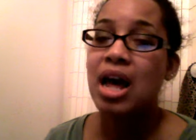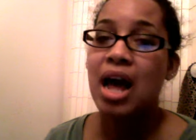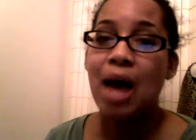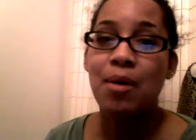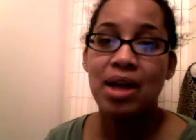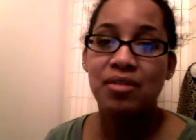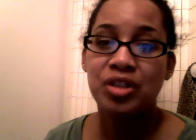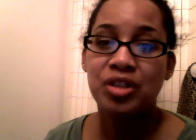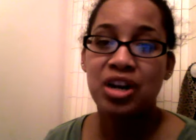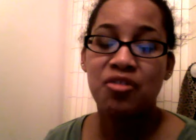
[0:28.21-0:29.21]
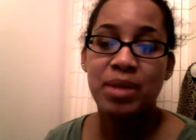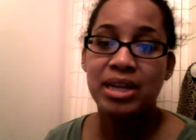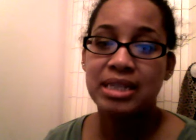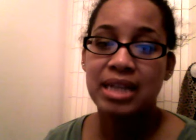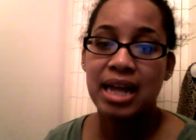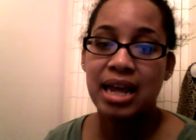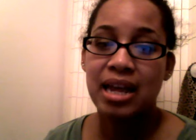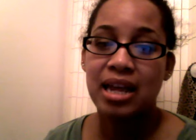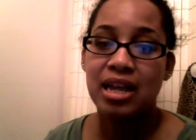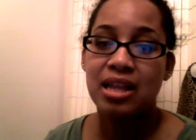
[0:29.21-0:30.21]
I would have to start off by
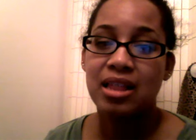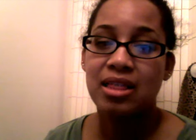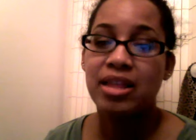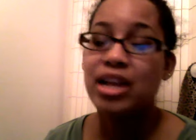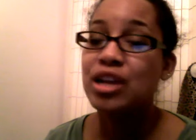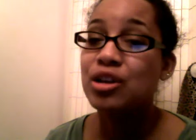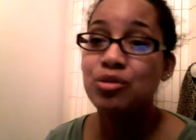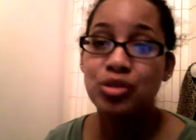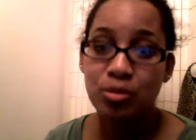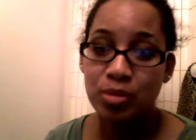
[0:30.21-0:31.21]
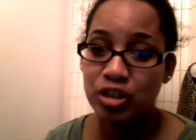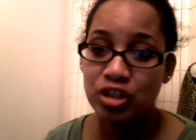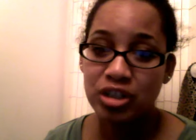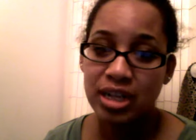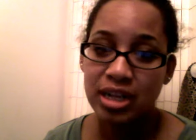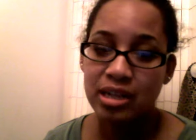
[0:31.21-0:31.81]
saying thank you so much, Zen.